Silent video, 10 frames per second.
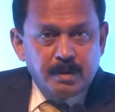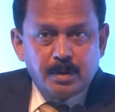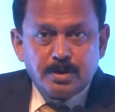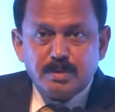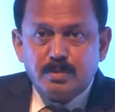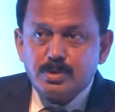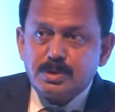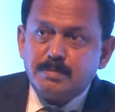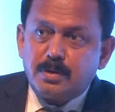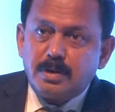because the most
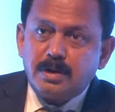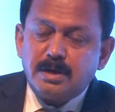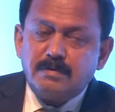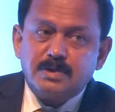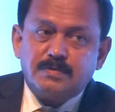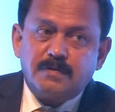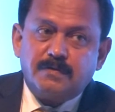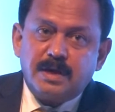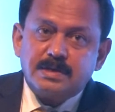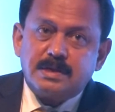important thing which we
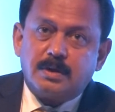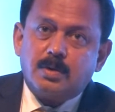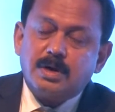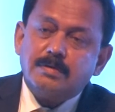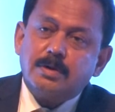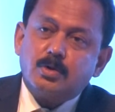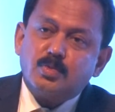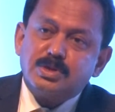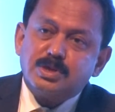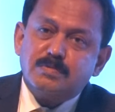face that whatever
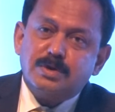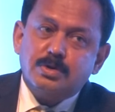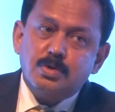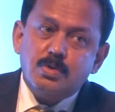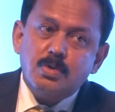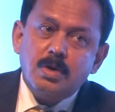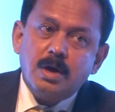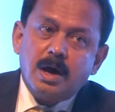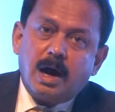automation we do